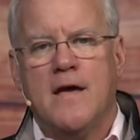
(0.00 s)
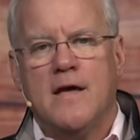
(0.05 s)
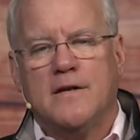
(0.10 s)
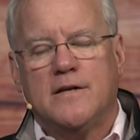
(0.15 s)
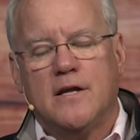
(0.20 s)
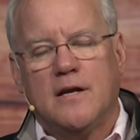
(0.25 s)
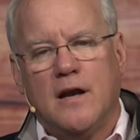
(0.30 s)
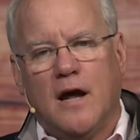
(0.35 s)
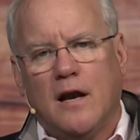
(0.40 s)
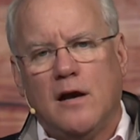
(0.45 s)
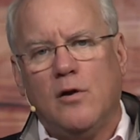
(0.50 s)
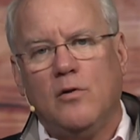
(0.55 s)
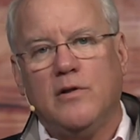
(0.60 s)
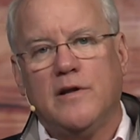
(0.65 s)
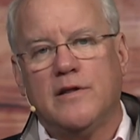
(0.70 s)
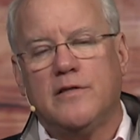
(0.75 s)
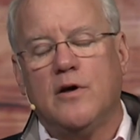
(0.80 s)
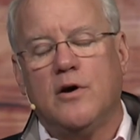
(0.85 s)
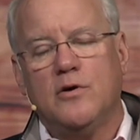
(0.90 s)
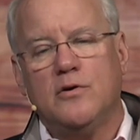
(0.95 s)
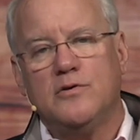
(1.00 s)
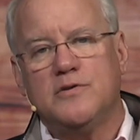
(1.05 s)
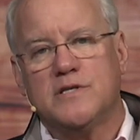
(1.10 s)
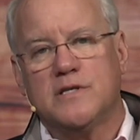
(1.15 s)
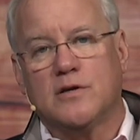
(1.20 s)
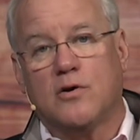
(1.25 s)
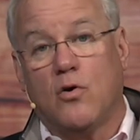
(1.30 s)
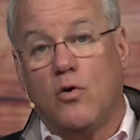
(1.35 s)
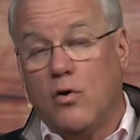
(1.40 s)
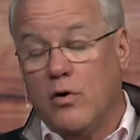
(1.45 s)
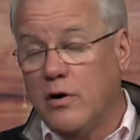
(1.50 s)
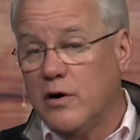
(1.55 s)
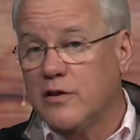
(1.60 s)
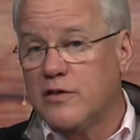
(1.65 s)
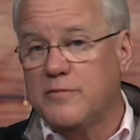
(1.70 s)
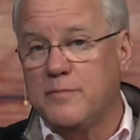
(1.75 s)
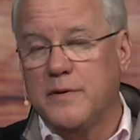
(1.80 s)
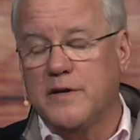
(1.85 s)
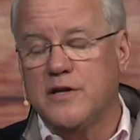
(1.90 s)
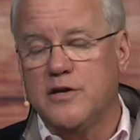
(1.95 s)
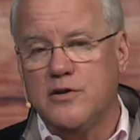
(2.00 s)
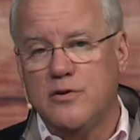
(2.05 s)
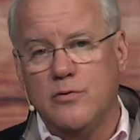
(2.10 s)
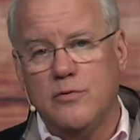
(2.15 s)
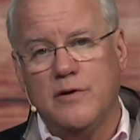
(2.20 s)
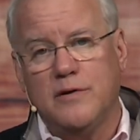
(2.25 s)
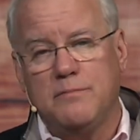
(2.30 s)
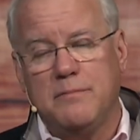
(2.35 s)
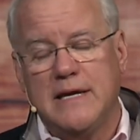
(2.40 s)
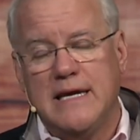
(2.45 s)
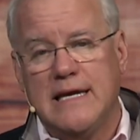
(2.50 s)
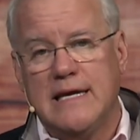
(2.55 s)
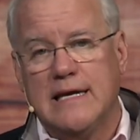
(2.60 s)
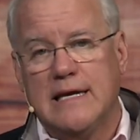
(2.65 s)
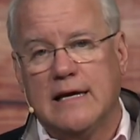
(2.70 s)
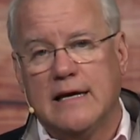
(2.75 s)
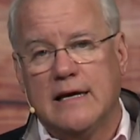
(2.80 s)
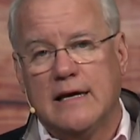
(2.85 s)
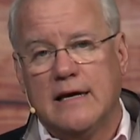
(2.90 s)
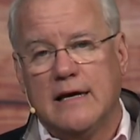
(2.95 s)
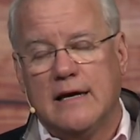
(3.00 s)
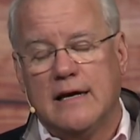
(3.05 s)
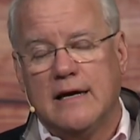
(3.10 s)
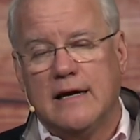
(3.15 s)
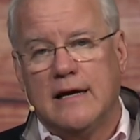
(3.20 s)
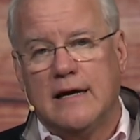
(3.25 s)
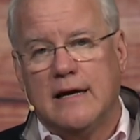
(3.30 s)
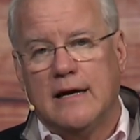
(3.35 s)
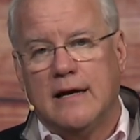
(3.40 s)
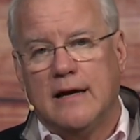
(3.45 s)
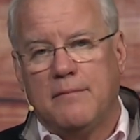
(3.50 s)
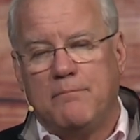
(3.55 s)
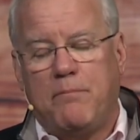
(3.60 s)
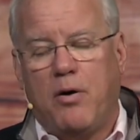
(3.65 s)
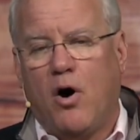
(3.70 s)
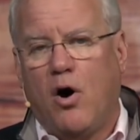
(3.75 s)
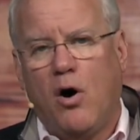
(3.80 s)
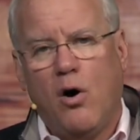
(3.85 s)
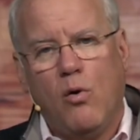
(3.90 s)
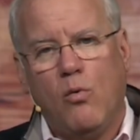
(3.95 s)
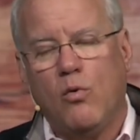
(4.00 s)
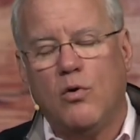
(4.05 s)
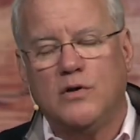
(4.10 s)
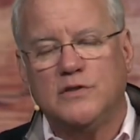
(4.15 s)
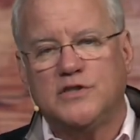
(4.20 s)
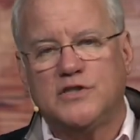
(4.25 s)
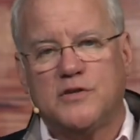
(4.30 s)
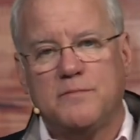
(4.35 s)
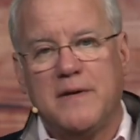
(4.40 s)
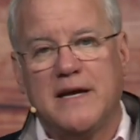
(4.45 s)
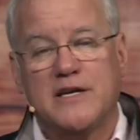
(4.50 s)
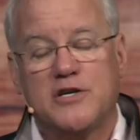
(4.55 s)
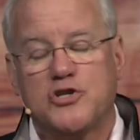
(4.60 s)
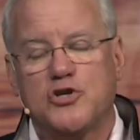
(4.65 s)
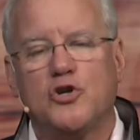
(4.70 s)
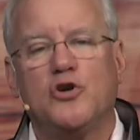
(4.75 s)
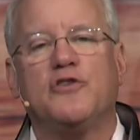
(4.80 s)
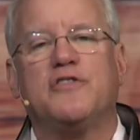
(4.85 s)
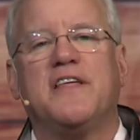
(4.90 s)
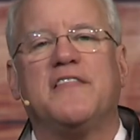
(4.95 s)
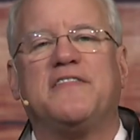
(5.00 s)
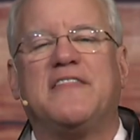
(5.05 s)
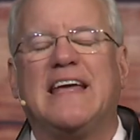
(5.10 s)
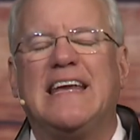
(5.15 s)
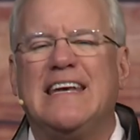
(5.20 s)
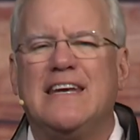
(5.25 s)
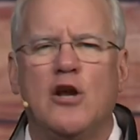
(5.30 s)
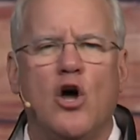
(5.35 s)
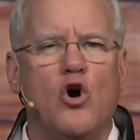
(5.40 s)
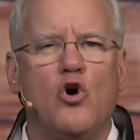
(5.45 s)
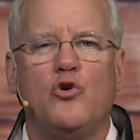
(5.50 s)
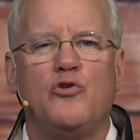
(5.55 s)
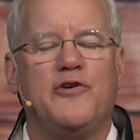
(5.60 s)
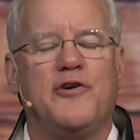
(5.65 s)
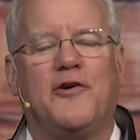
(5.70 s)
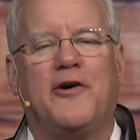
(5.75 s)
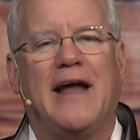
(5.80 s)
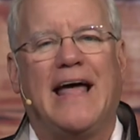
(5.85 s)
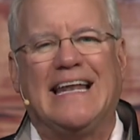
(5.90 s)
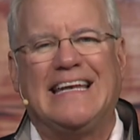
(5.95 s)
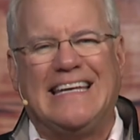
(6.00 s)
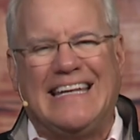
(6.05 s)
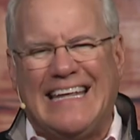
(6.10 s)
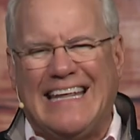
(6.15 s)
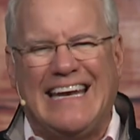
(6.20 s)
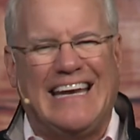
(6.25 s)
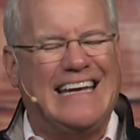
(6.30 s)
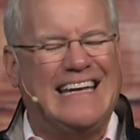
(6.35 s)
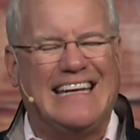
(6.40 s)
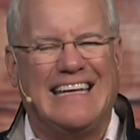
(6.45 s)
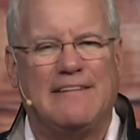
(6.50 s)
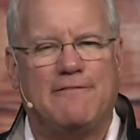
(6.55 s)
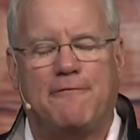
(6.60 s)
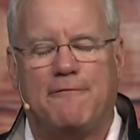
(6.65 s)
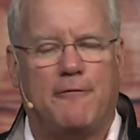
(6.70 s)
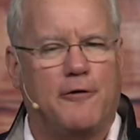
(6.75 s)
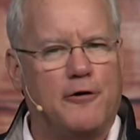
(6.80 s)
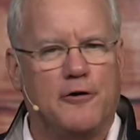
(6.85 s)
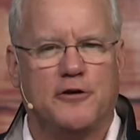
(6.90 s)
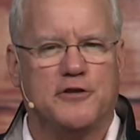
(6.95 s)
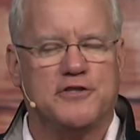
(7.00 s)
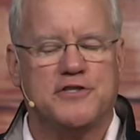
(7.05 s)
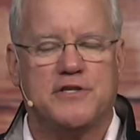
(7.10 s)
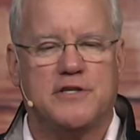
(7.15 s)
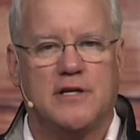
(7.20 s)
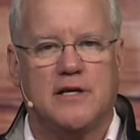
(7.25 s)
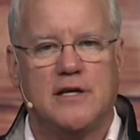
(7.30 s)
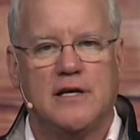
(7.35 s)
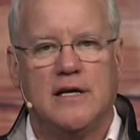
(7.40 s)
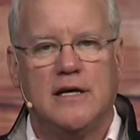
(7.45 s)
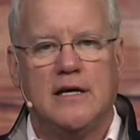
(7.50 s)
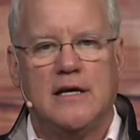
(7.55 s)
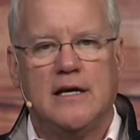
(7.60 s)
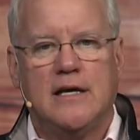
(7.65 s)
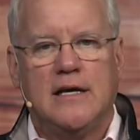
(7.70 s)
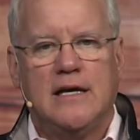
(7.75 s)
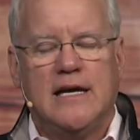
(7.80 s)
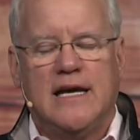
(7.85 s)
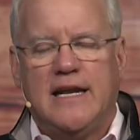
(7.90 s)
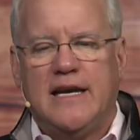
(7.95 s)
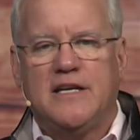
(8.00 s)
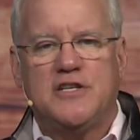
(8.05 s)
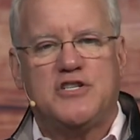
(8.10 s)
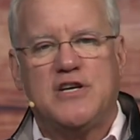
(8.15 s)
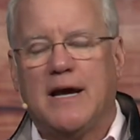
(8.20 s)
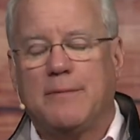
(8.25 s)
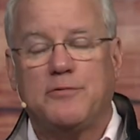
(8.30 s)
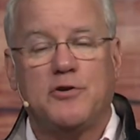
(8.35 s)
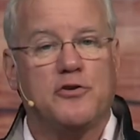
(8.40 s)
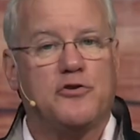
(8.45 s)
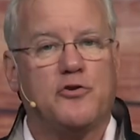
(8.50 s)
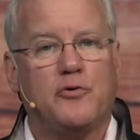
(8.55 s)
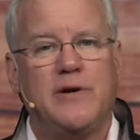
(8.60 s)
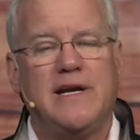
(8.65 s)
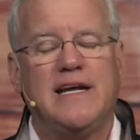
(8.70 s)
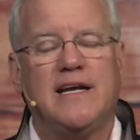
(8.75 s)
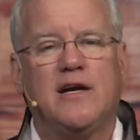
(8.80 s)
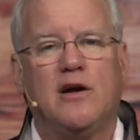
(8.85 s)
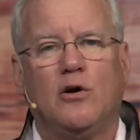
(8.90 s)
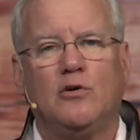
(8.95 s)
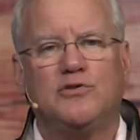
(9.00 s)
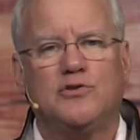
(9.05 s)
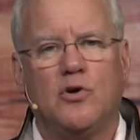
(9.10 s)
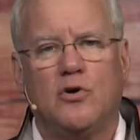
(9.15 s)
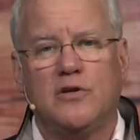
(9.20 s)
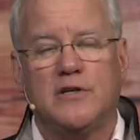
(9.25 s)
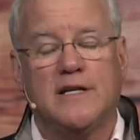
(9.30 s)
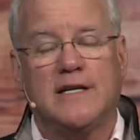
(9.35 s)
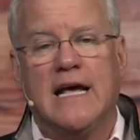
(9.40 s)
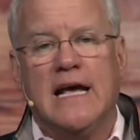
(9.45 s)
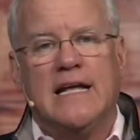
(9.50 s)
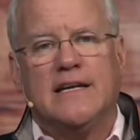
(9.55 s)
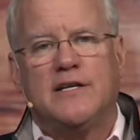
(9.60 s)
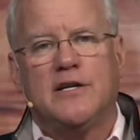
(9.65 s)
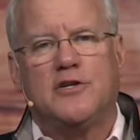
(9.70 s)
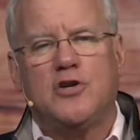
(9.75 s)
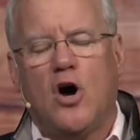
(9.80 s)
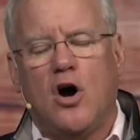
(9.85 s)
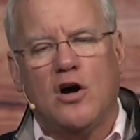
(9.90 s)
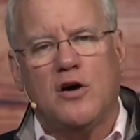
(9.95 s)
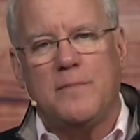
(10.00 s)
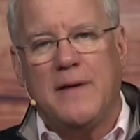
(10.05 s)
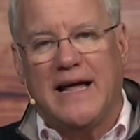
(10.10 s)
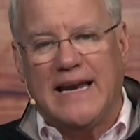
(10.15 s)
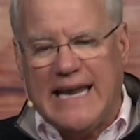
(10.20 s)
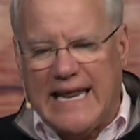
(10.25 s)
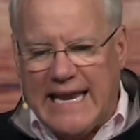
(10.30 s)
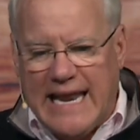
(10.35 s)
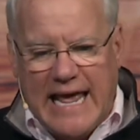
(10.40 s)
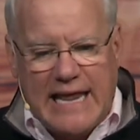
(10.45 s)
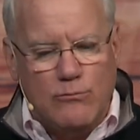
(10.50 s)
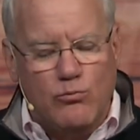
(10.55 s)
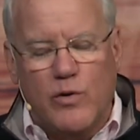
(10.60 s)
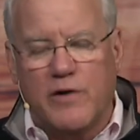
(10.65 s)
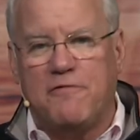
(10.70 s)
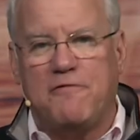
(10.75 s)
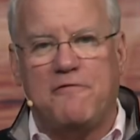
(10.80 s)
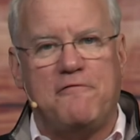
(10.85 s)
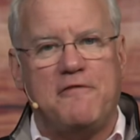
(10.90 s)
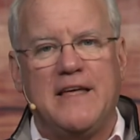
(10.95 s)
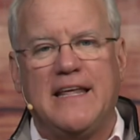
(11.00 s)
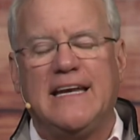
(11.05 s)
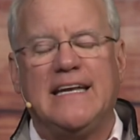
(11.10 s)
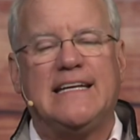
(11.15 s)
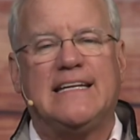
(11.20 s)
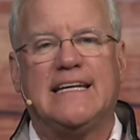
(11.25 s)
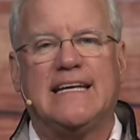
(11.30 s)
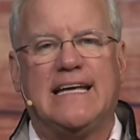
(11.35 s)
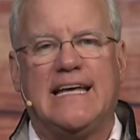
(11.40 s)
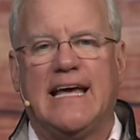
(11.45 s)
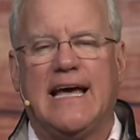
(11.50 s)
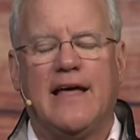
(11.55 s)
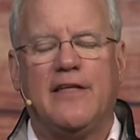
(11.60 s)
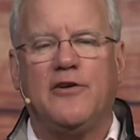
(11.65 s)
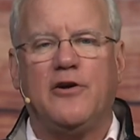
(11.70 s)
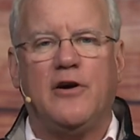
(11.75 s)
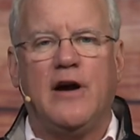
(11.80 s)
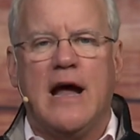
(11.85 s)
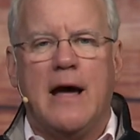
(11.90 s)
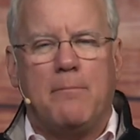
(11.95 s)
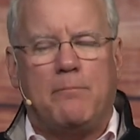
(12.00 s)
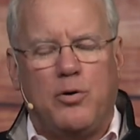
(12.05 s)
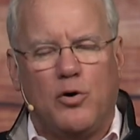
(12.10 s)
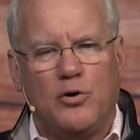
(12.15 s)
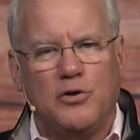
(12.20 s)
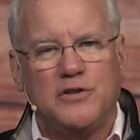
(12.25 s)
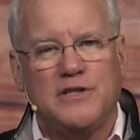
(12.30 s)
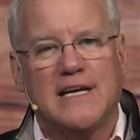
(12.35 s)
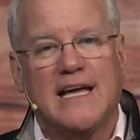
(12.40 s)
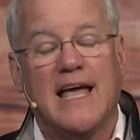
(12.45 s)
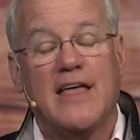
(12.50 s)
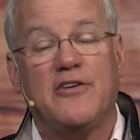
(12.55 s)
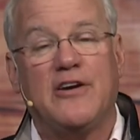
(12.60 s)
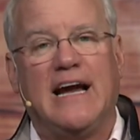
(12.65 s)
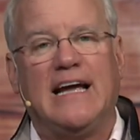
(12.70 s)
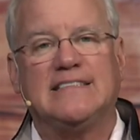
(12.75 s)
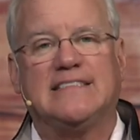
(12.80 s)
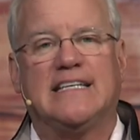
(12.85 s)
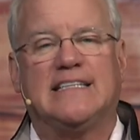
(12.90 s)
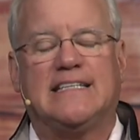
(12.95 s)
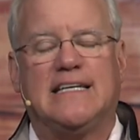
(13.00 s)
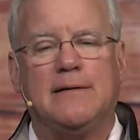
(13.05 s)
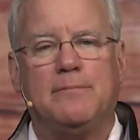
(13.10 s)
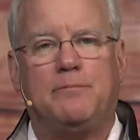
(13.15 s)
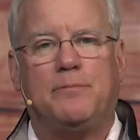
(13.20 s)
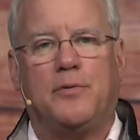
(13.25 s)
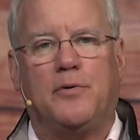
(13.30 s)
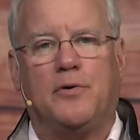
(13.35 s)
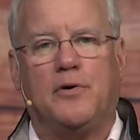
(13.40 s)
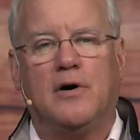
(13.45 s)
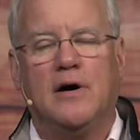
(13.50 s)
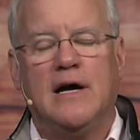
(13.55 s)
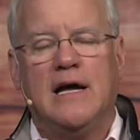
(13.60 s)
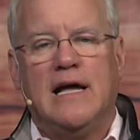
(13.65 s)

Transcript: to not only those in Corinth, but you and me. And Paul wants to make sure that they know their identity first and in chapter 3, he goes on to, to talk about, and, and we're fitted together, pulled together as a temple.